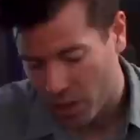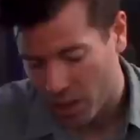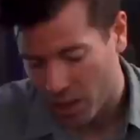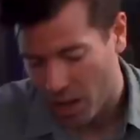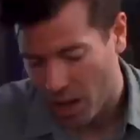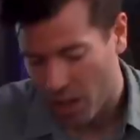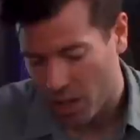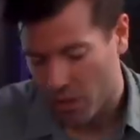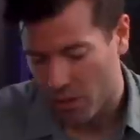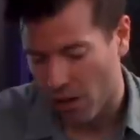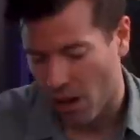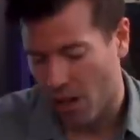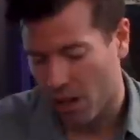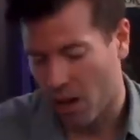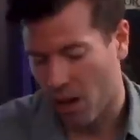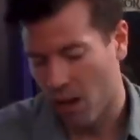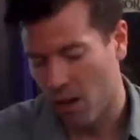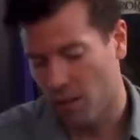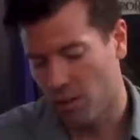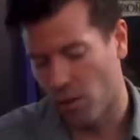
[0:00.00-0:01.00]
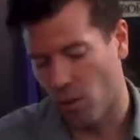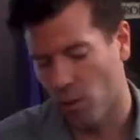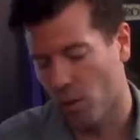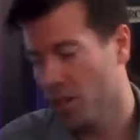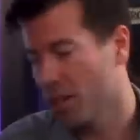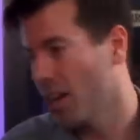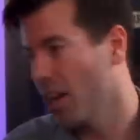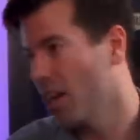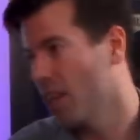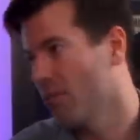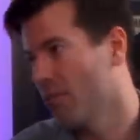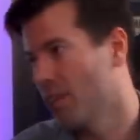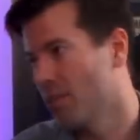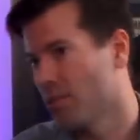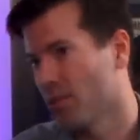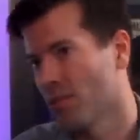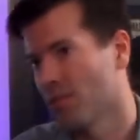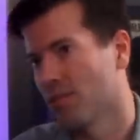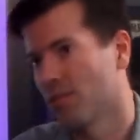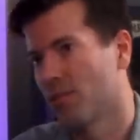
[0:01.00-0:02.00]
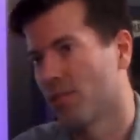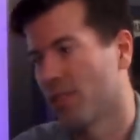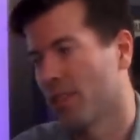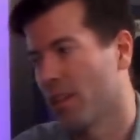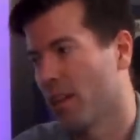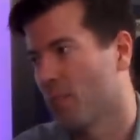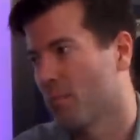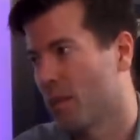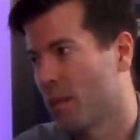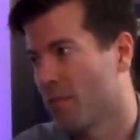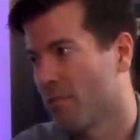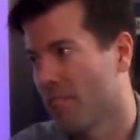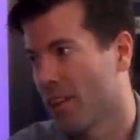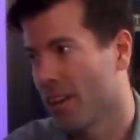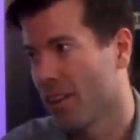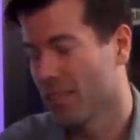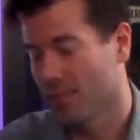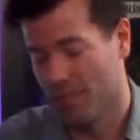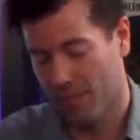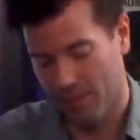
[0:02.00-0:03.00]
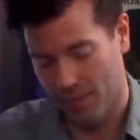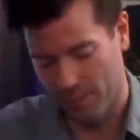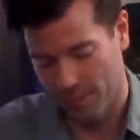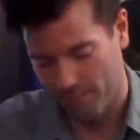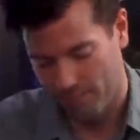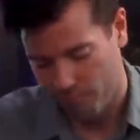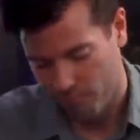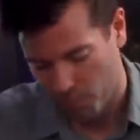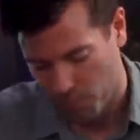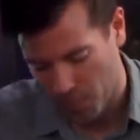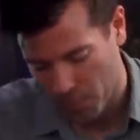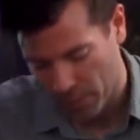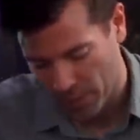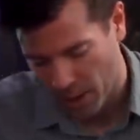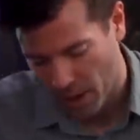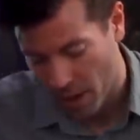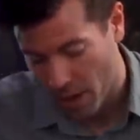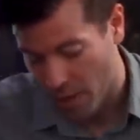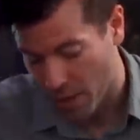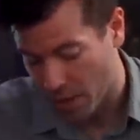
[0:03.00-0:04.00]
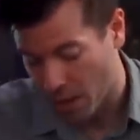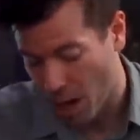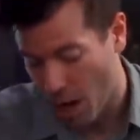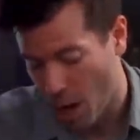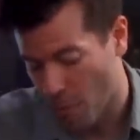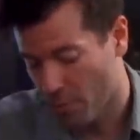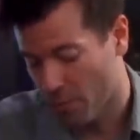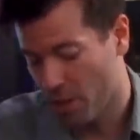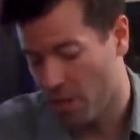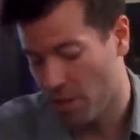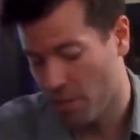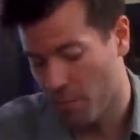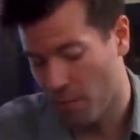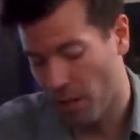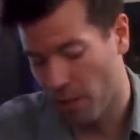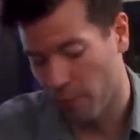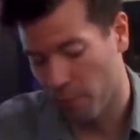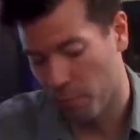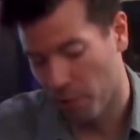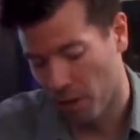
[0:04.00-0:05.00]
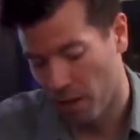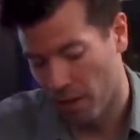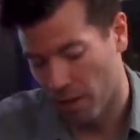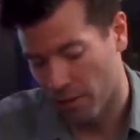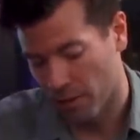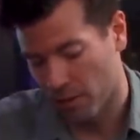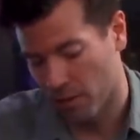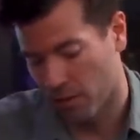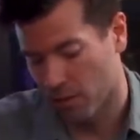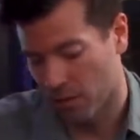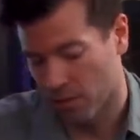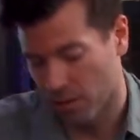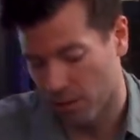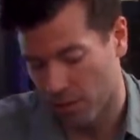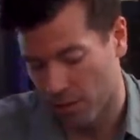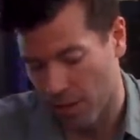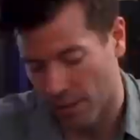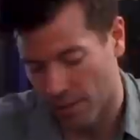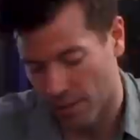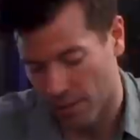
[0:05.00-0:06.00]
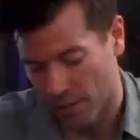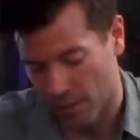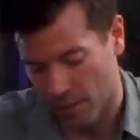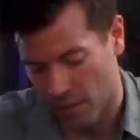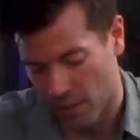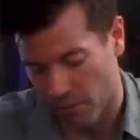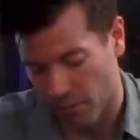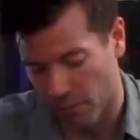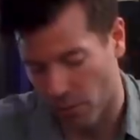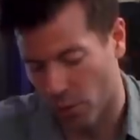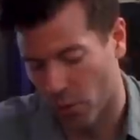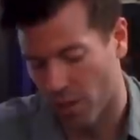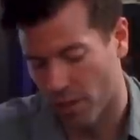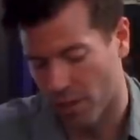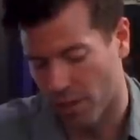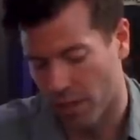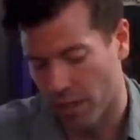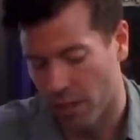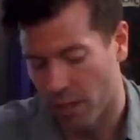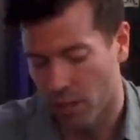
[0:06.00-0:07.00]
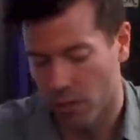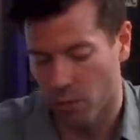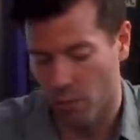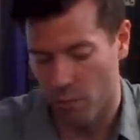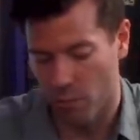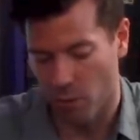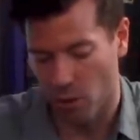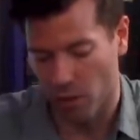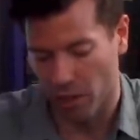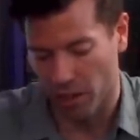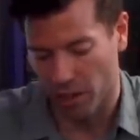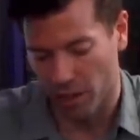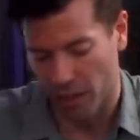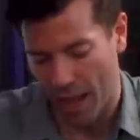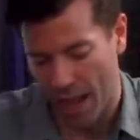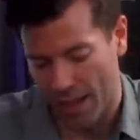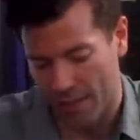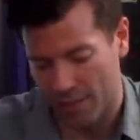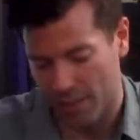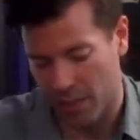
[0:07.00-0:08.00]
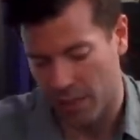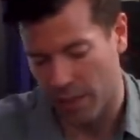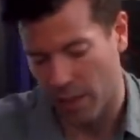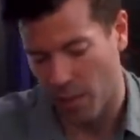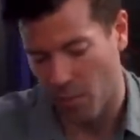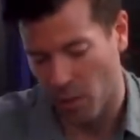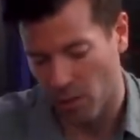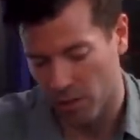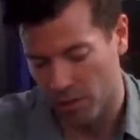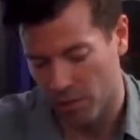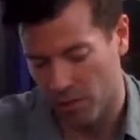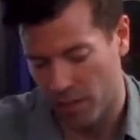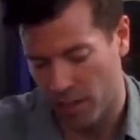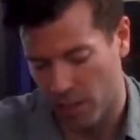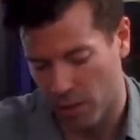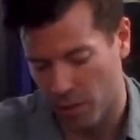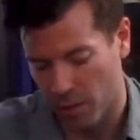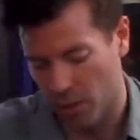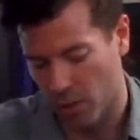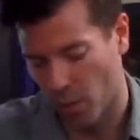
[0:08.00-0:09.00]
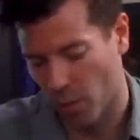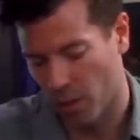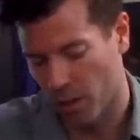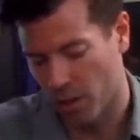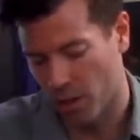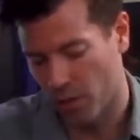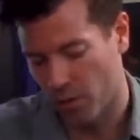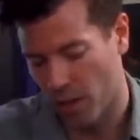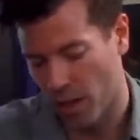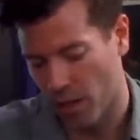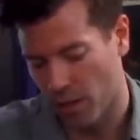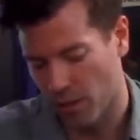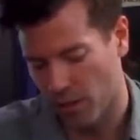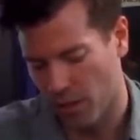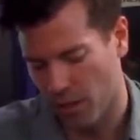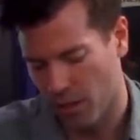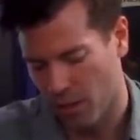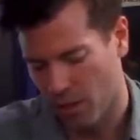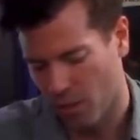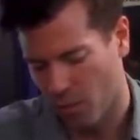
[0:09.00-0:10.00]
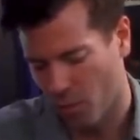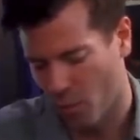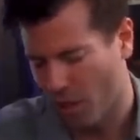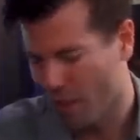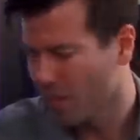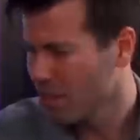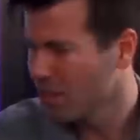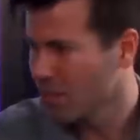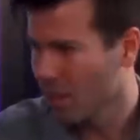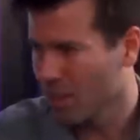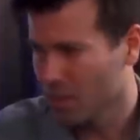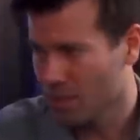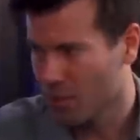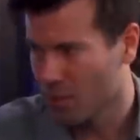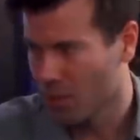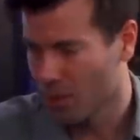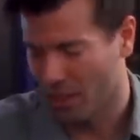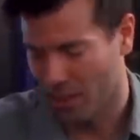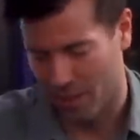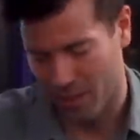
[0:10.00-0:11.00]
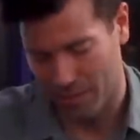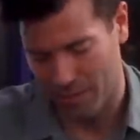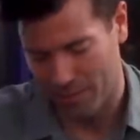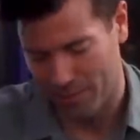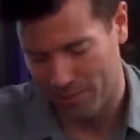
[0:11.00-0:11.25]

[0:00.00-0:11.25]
cannot draw cards or gain resources during the upkeep phase. The coppery smell of blood assaults your senses. The floor is littered with broken glass, and the upholstery has been torn to shreds. Where is Dr. Morgan?